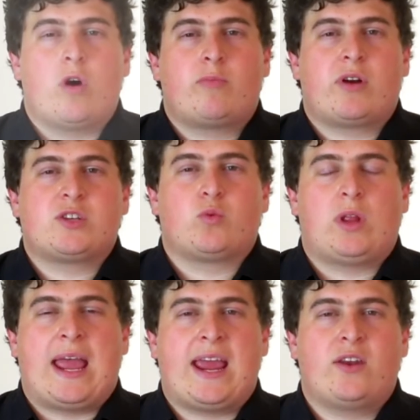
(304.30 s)
WordPress
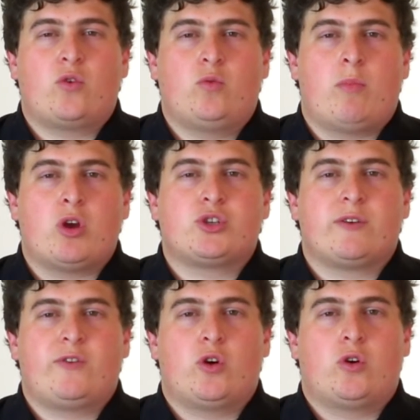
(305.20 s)
will handle
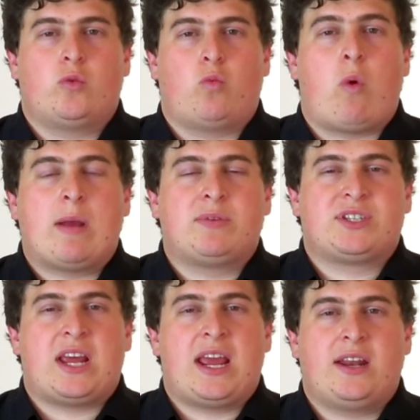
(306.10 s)
most of your web
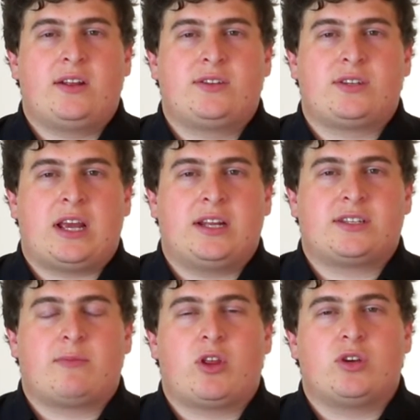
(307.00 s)
standards
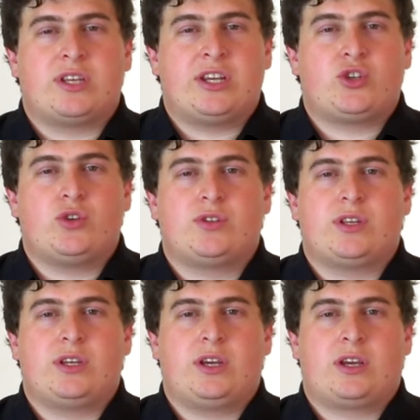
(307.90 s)
and some of those
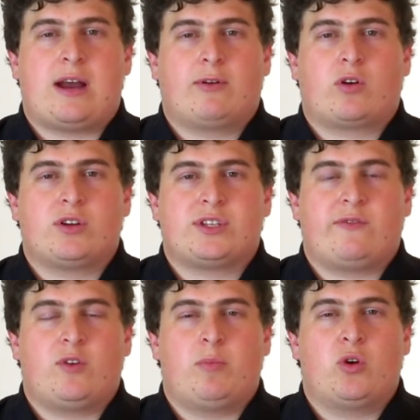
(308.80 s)
issues that you come across
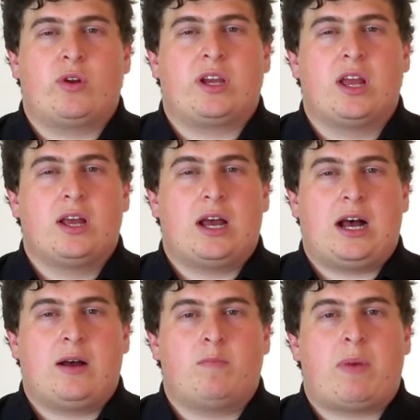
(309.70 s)
if you're building
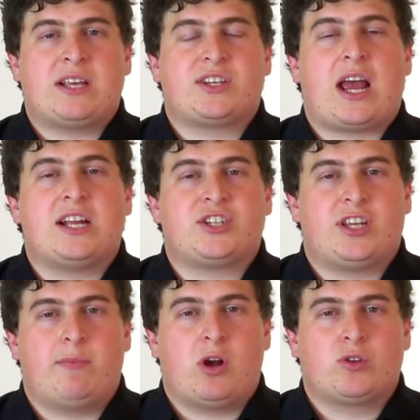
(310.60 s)
basic
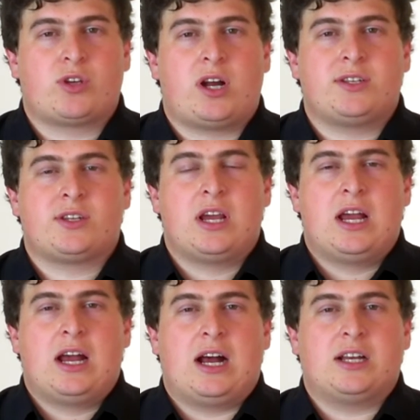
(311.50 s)
HTML sites.
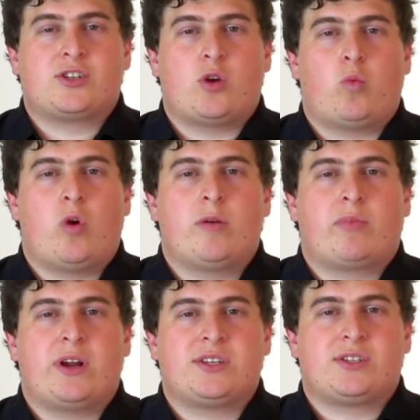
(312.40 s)
So
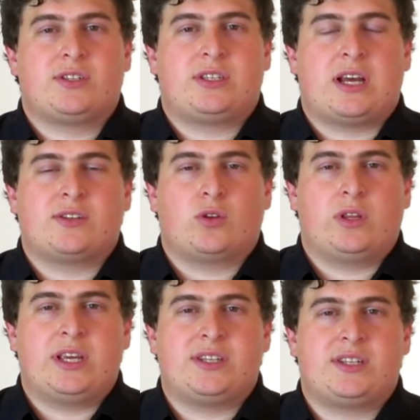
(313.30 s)
WordPress does
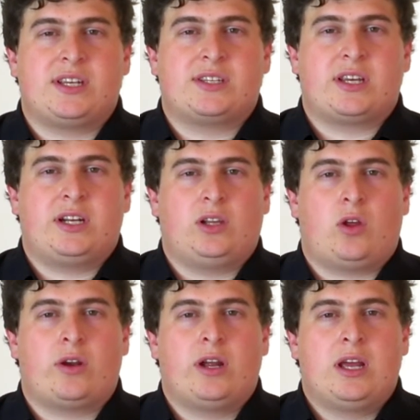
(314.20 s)
all these things in a
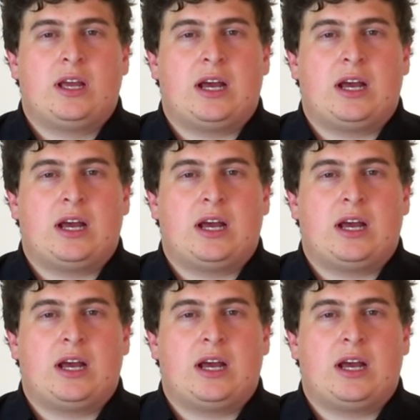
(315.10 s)
lot